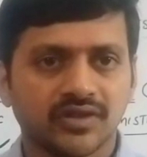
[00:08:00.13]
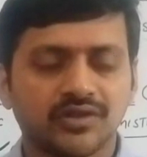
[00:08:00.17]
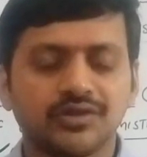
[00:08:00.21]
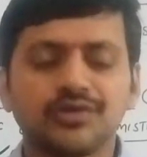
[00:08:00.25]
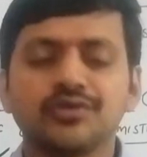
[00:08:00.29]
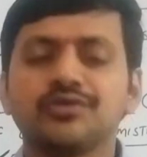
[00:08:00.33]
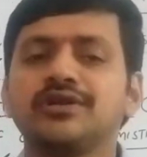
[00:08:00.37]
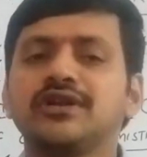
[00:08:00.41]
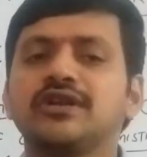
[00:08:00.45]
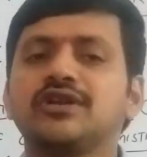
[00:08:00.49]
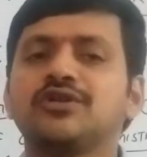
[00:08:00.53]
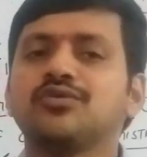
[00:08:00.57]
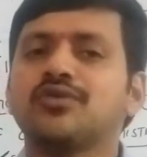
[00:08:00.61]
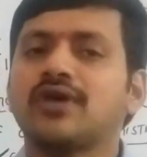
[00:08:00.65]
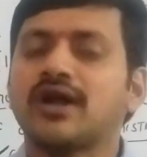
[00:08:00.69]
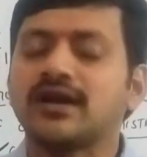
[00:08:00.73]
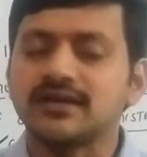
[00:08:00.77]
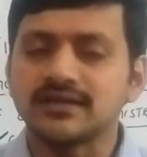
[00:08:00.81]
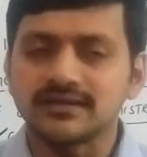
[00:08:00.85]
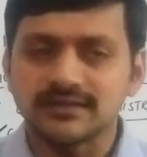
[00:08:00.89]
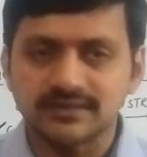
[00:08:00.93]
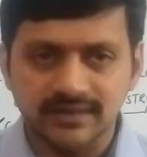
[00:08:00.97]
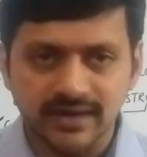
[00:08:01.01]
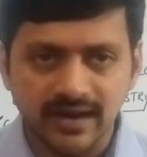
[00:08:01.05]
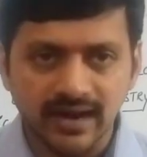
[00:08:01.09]
you need to
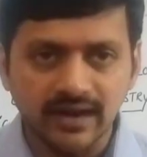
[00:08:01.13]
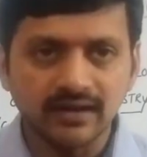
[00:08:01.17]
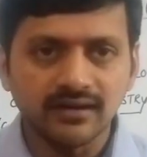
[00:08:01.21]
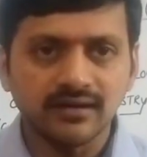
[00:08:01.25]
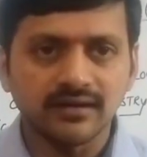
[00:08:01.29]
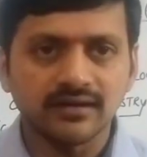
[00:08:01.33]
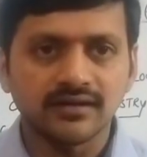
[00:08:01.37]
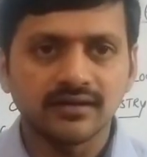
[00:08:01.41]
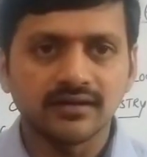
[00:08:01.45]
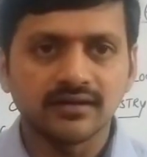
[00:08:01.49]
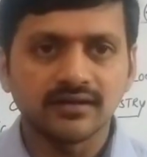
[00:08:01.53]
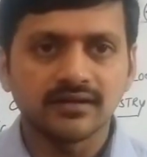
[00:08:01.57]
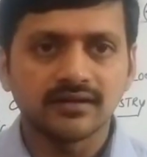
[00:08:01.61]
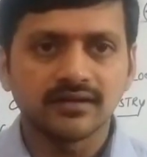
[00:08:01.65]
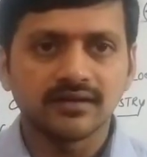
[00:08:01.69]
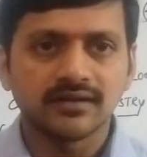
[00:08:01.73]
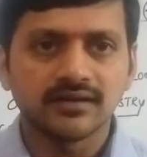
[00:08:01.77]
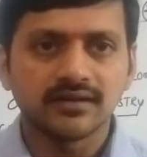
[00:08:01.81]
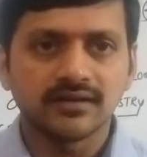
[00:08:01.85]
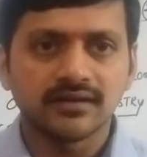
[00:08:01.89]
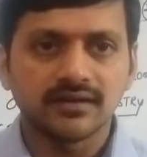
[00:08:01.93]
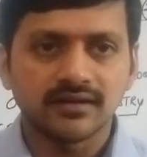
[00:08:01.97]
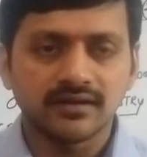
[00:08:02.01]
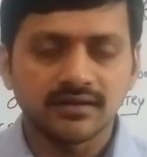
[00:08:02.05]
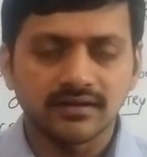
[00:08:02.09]
understand,
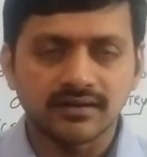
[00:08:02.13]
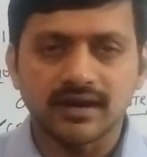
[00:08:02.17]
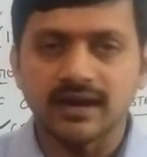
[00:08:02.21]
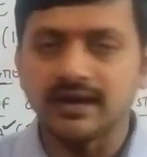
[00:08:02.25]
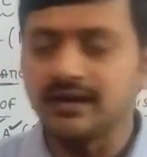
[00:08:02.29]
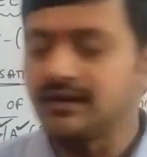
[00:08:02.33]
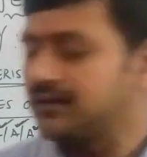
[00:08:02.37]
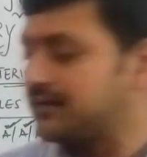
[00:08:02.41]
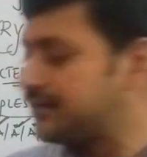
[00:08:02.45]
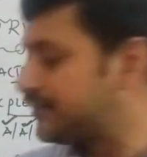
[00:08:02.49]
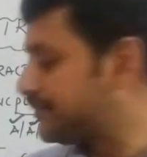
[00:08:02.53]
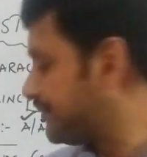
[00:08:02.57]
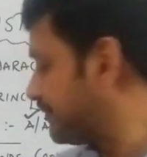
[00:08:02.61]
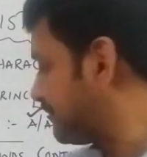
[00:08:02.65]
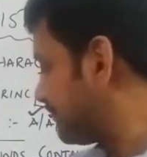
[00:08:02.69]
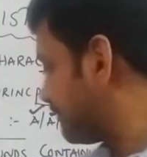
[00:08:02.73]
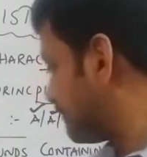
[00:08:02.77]
right?